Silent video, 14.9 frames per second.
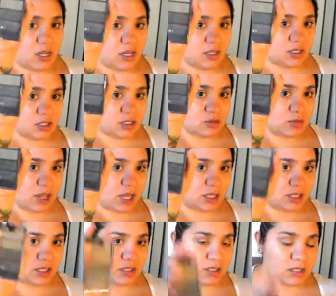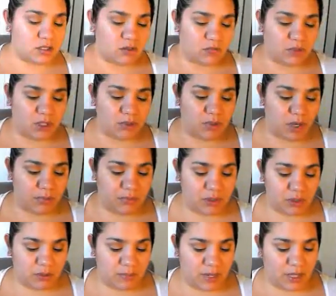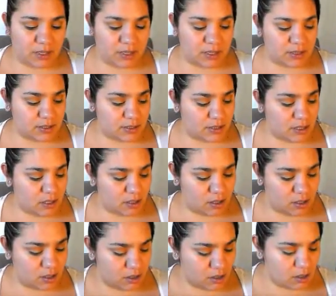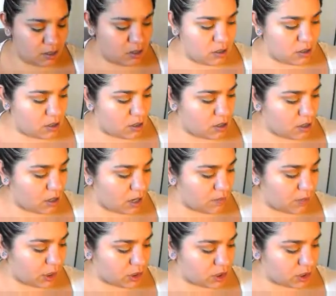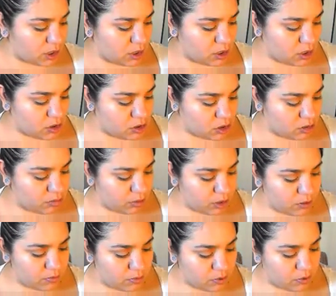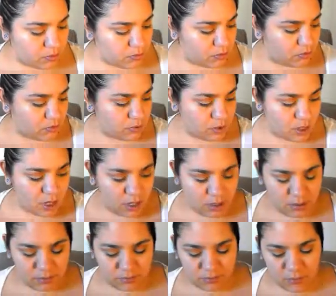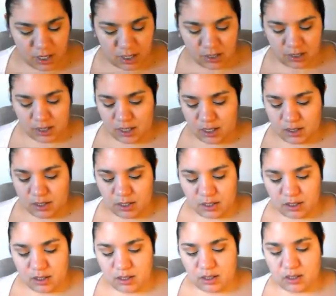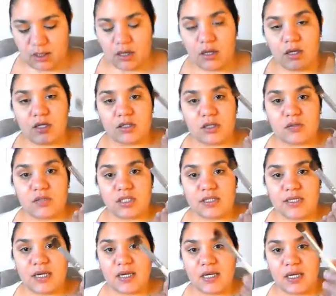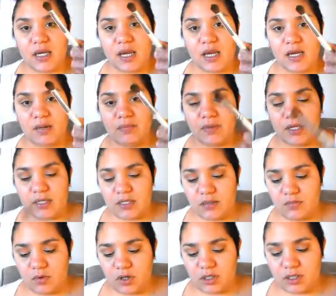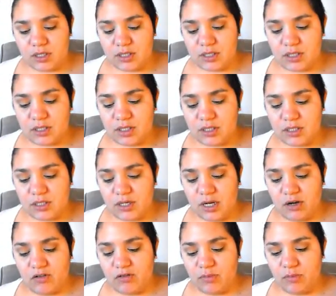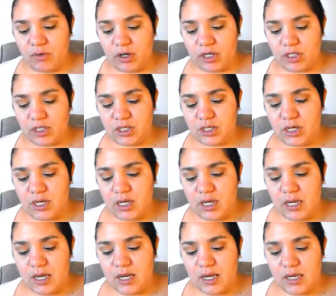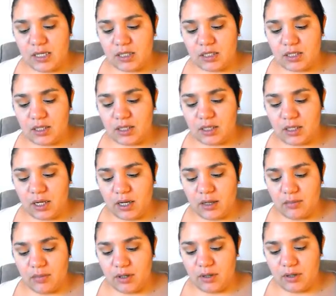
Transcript: this palette. These are really popular palettes. I'm actually going to use the Brown Bone highlight out of that thing. So I'm just taking a blending brush. This is just an e.l.f. brush into Club.